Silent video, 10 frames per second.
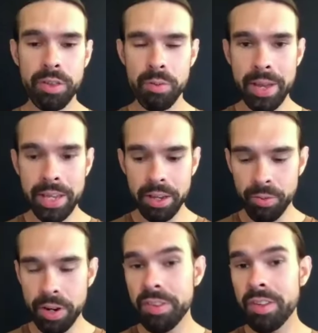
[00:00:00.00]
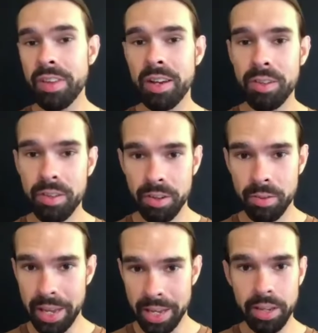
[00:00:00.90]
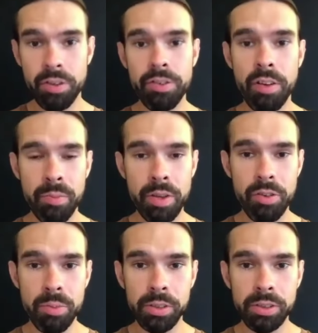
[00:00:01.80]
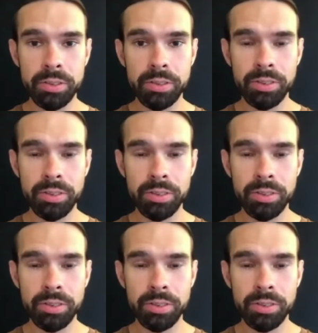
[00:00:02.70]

making reasons and making yourself miserable,